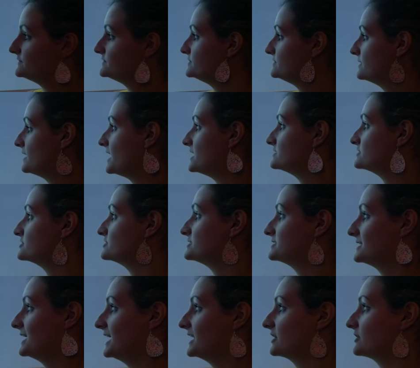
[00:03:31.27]
you guys are just
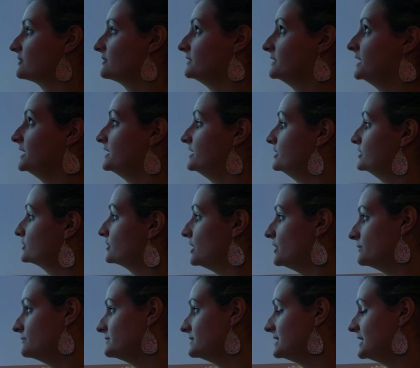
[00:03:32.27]
kind of creating your
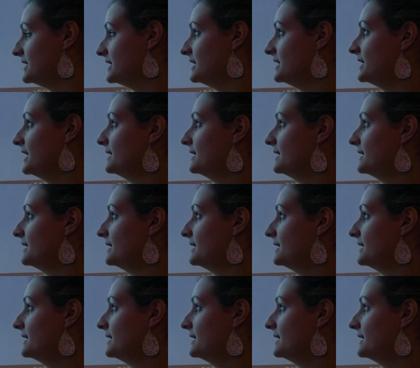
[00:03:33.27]
own key